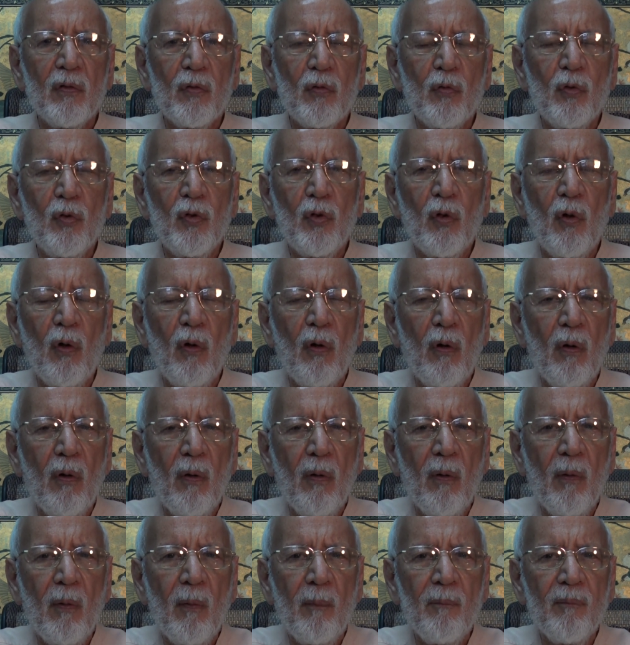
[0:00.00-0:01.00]
to
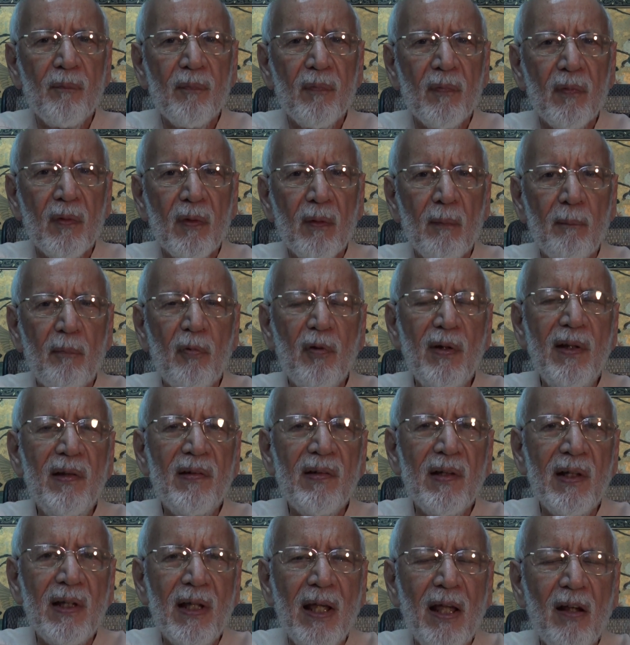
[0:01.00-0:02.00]
your
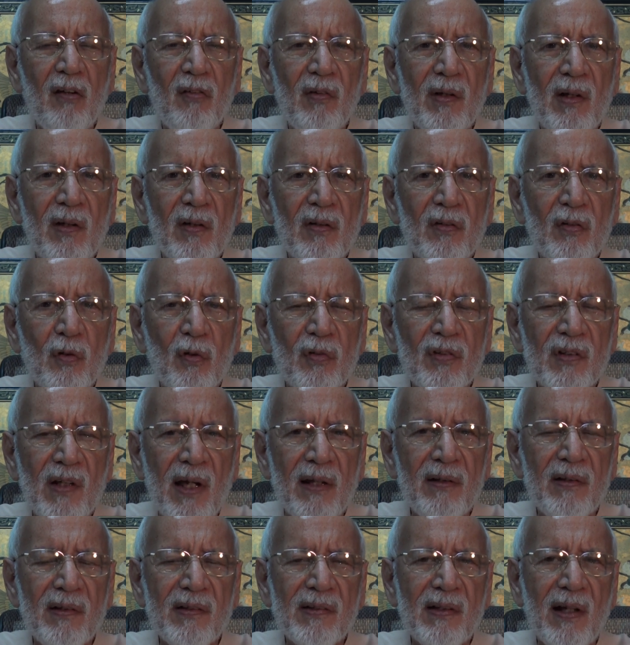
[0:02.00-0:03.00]
breathing areas, so
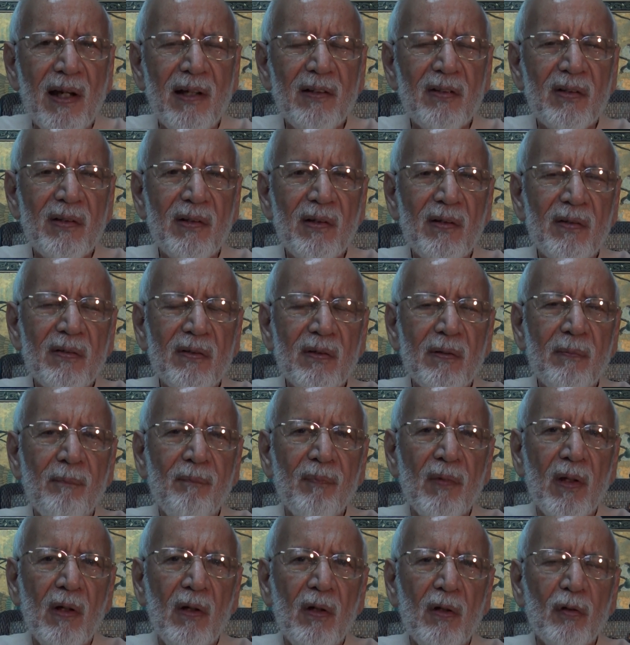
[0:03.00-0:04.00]
sinusitis,
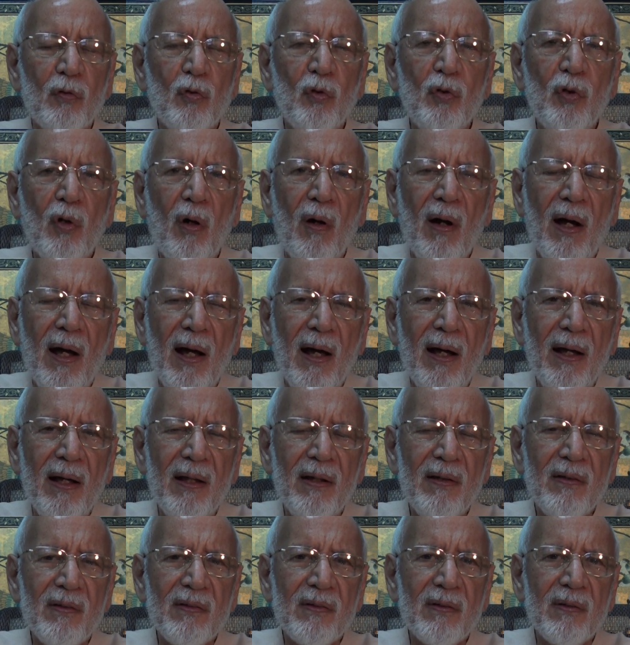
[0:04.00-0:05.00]
to your
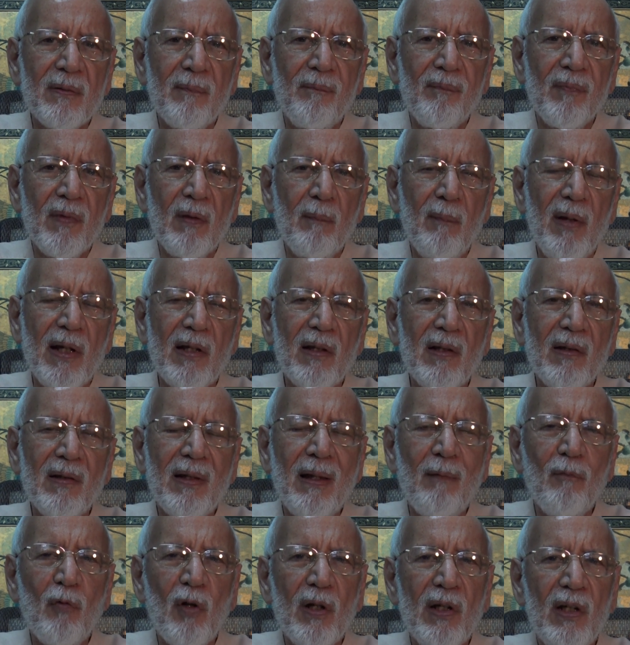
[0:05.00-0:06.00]
eyes, making
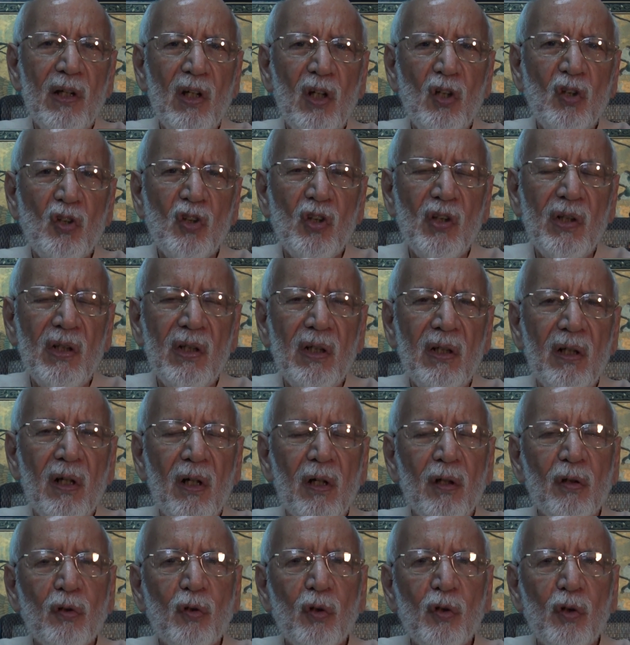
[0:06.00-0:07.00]
them very itchy,
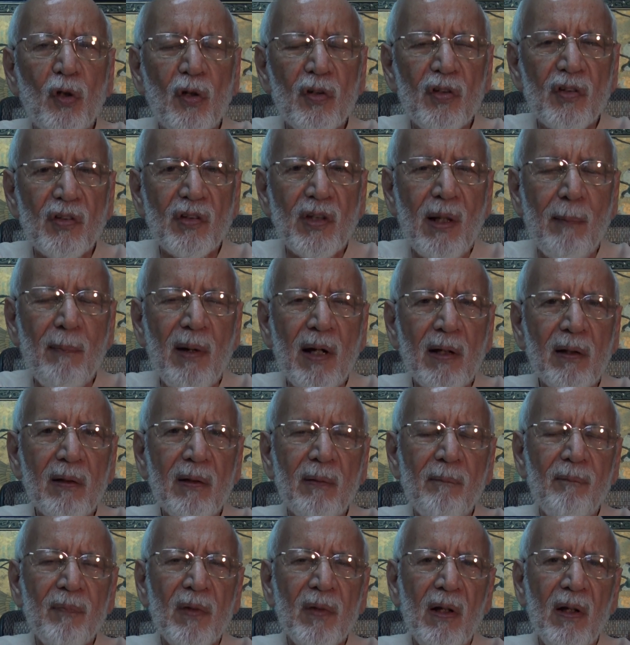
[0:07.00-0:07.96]
to your stomach.